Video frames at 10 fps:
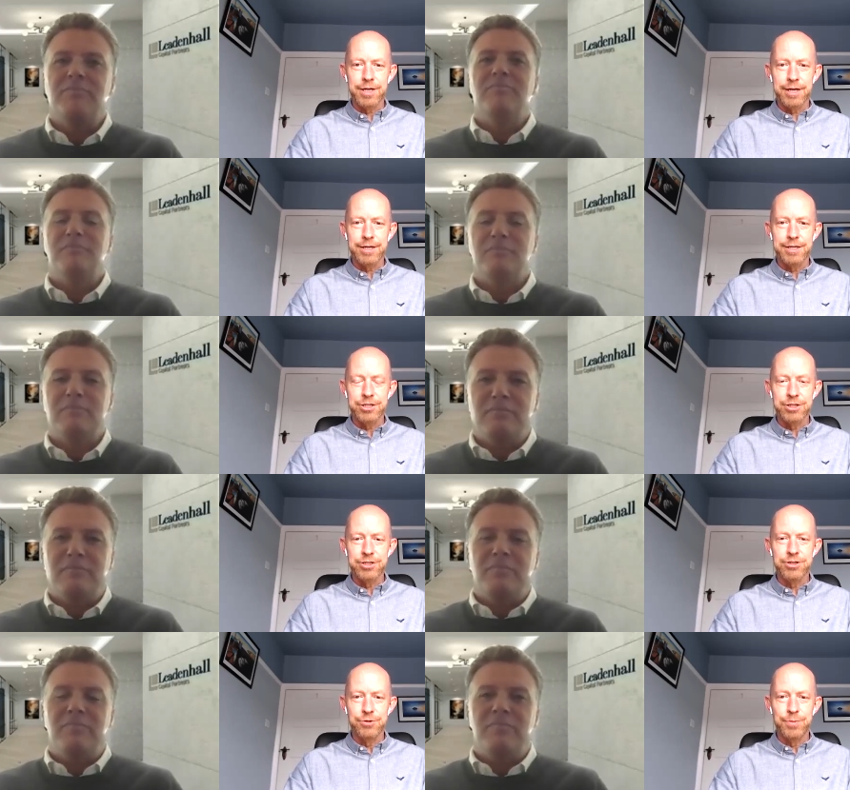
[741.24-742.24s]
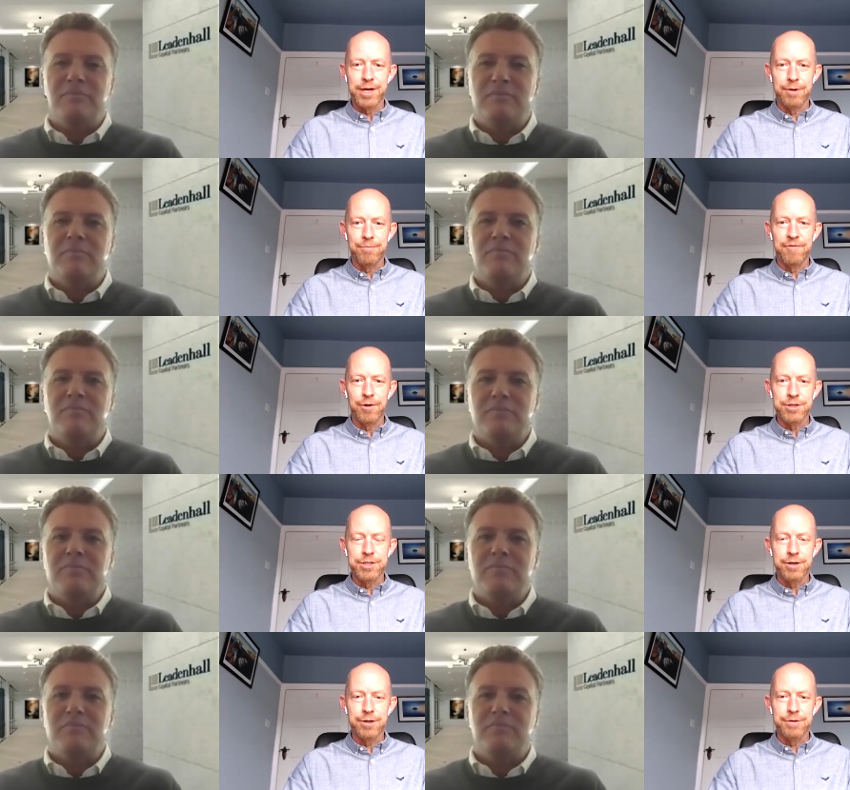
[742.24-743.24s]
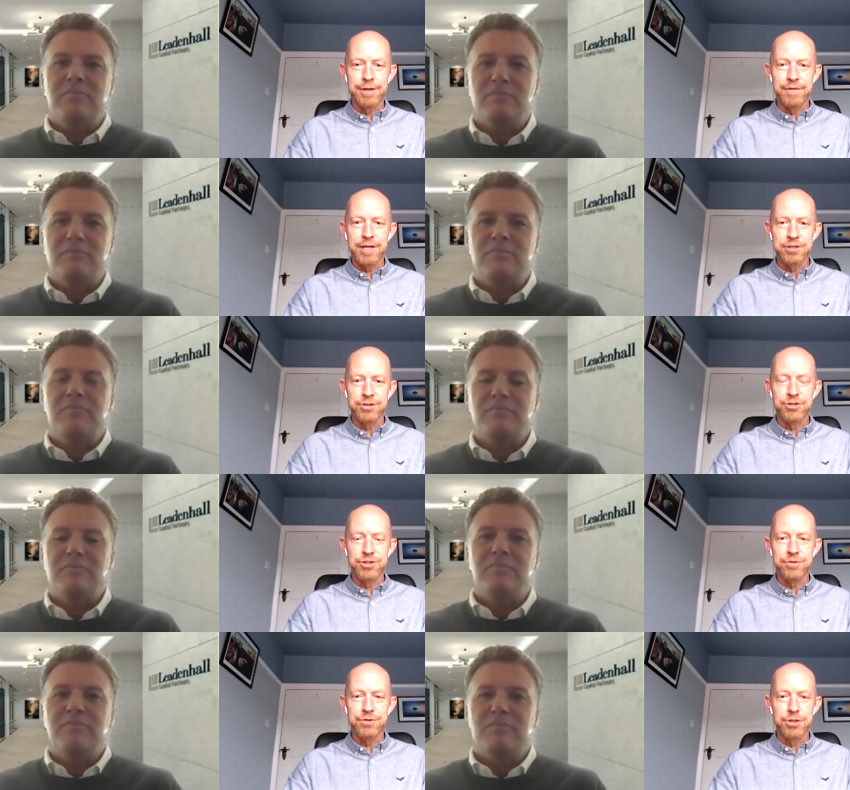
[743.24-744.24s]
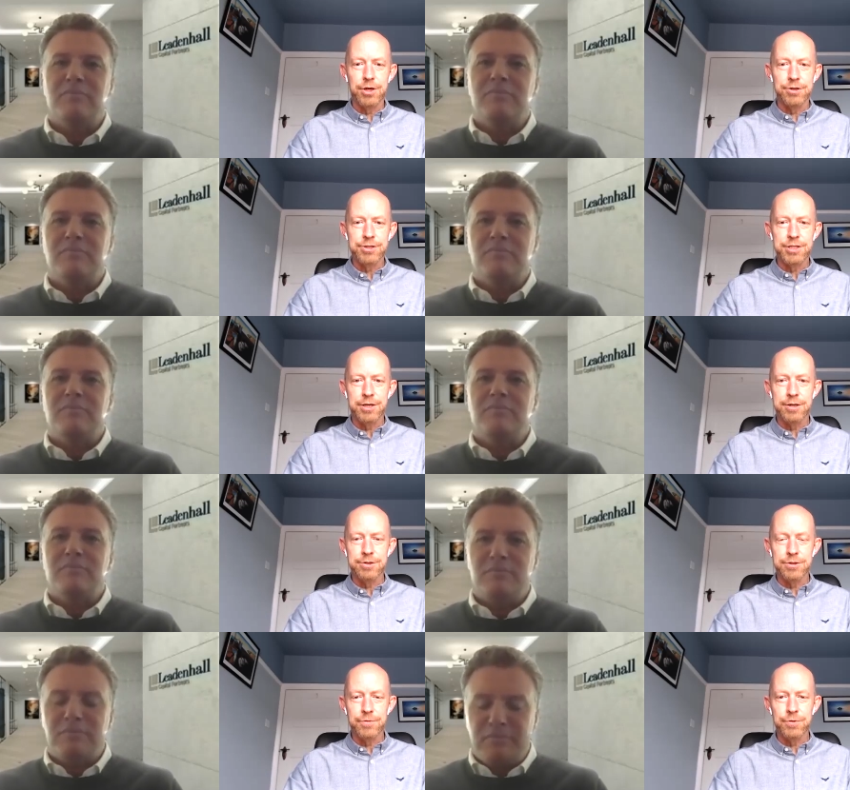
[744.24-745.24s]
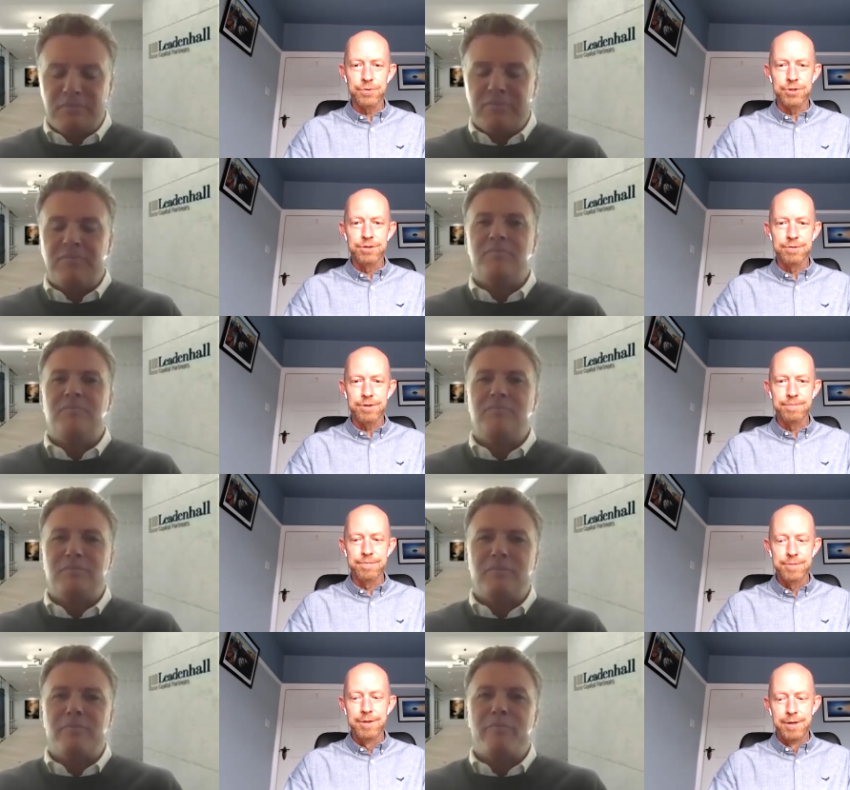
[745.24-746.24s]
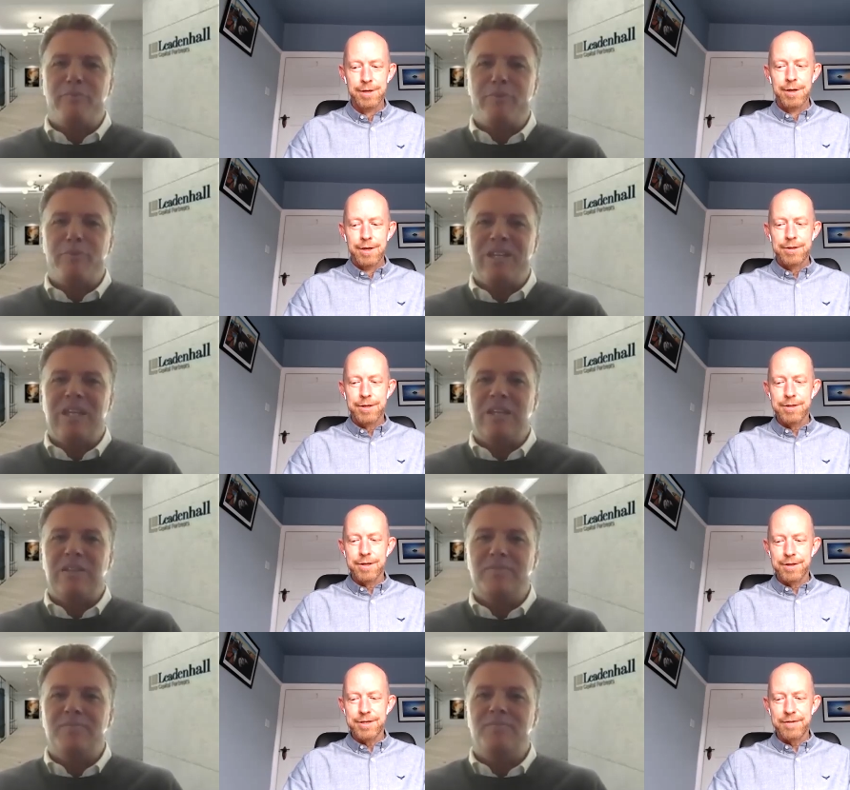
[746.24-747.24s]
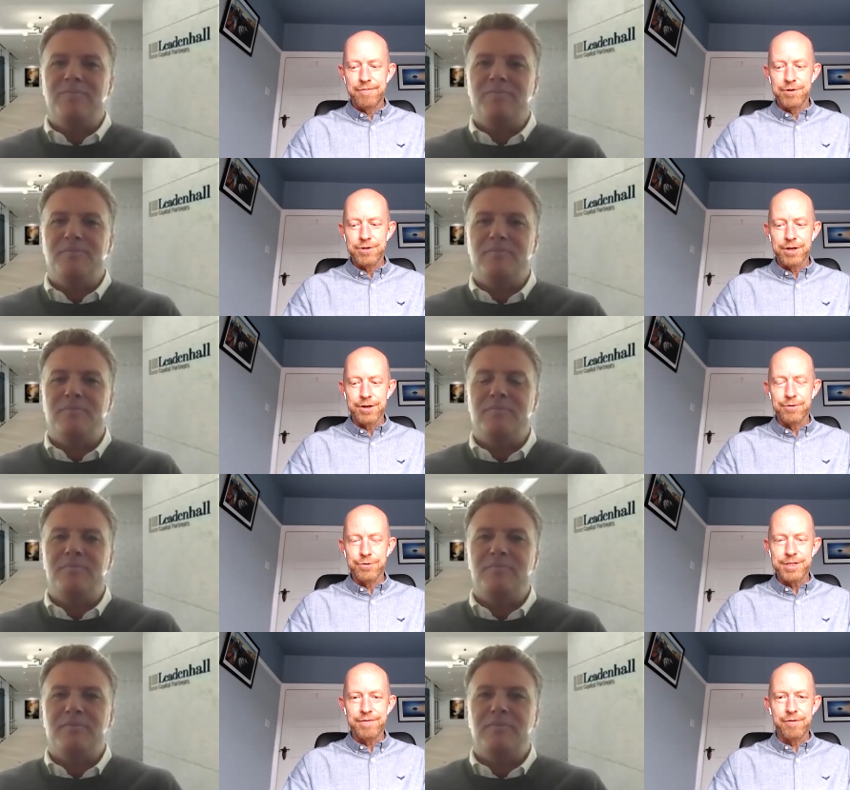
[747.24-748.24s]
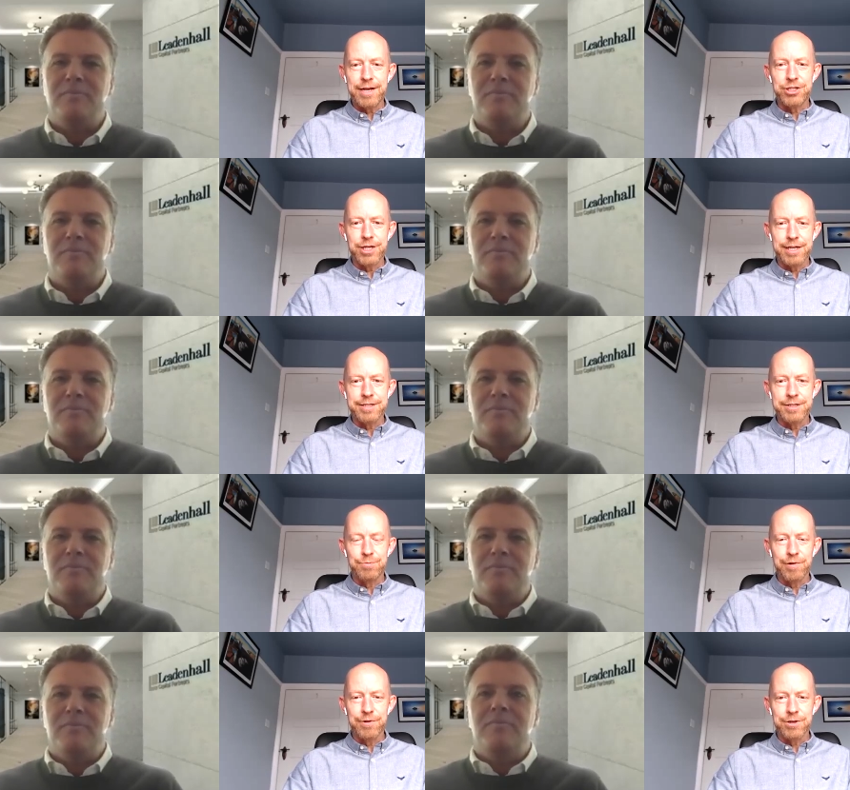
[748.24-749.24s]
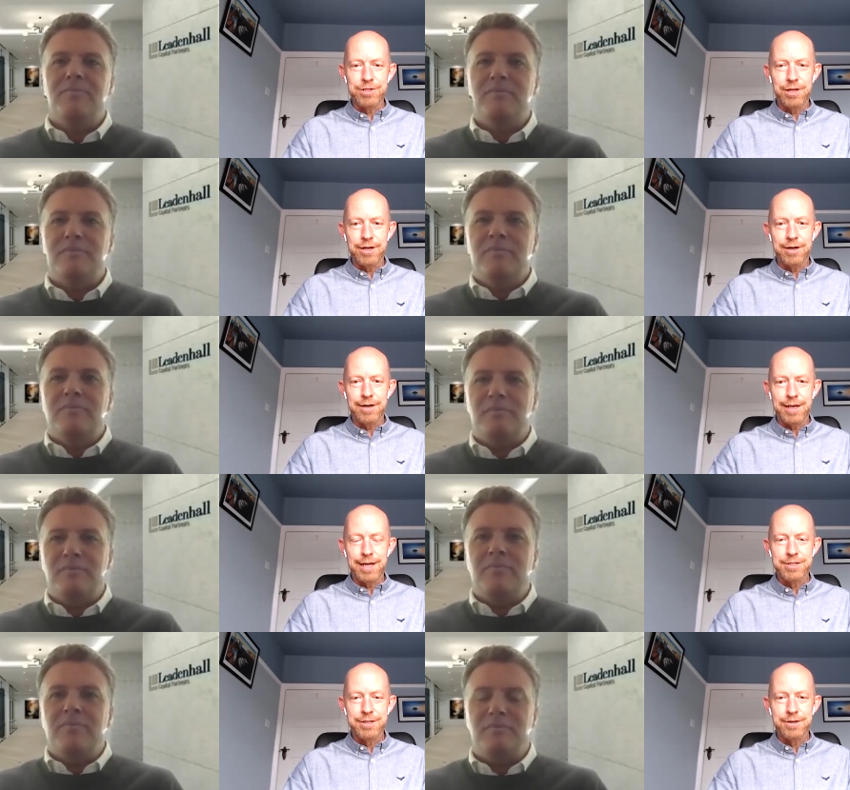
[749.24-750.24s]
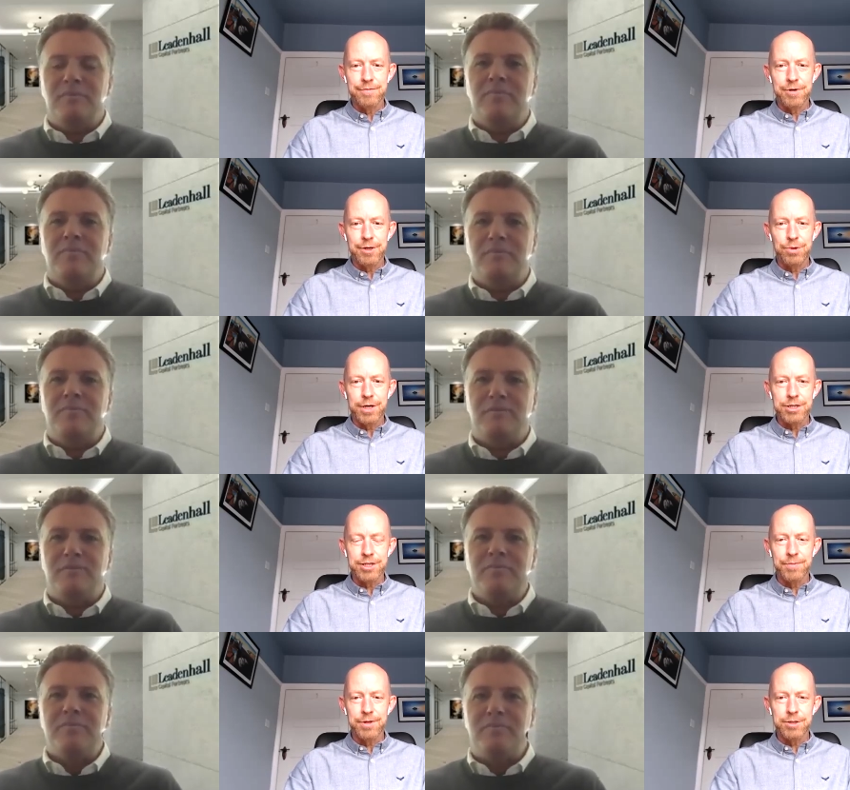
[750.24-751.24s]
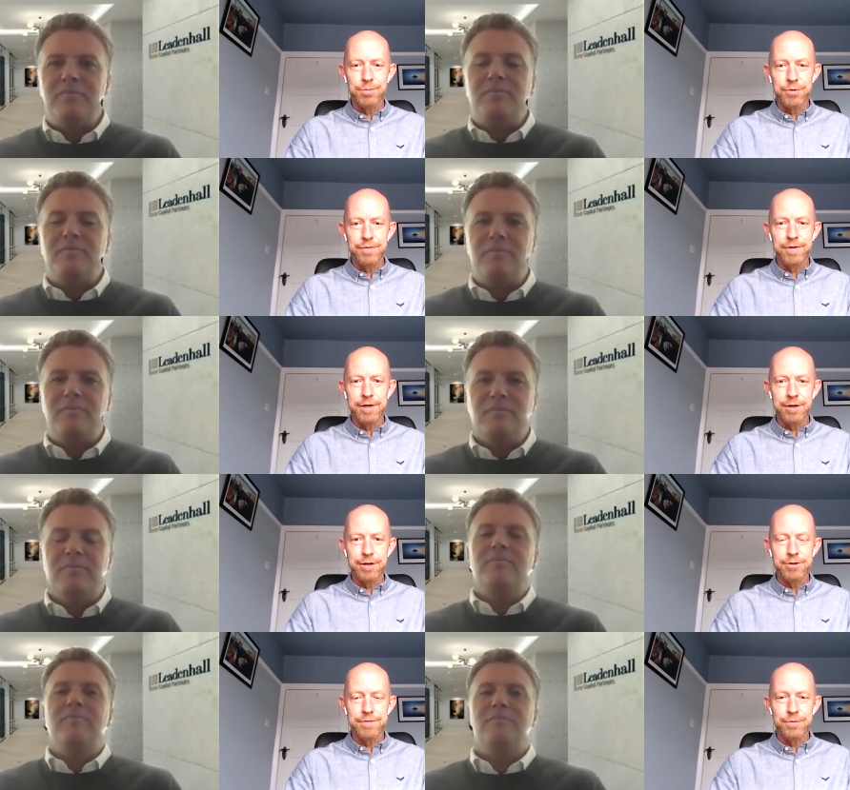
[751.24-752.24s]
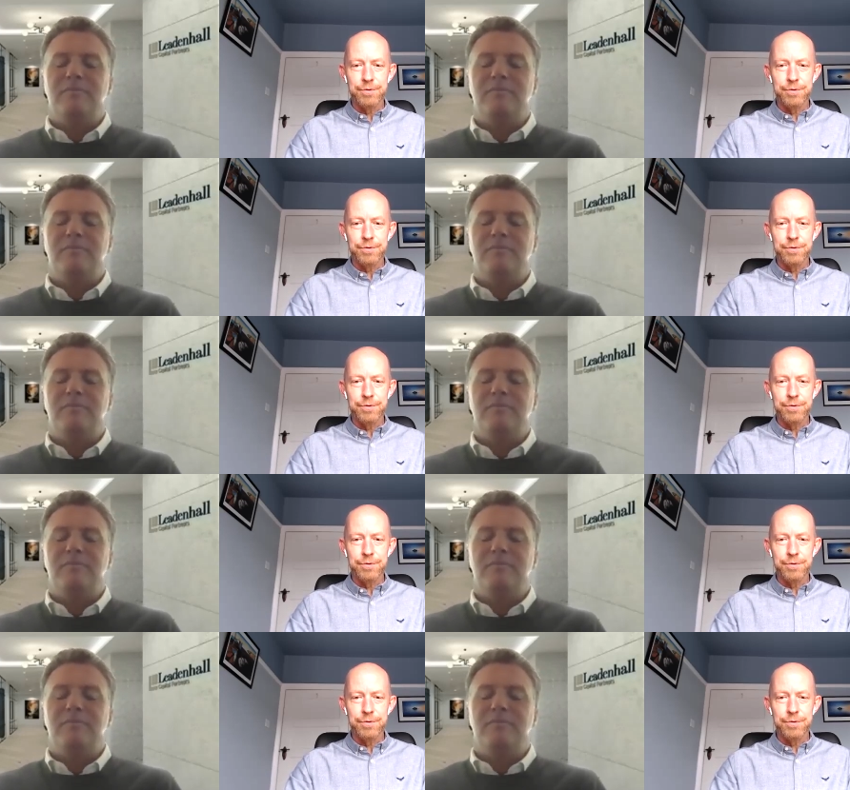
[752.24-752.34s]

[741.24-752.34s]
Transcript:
Speaker 1: market conditions do become volatile, investors do start to turn towards the the the different type or differentiated products like ILS that can really bring something to portfolios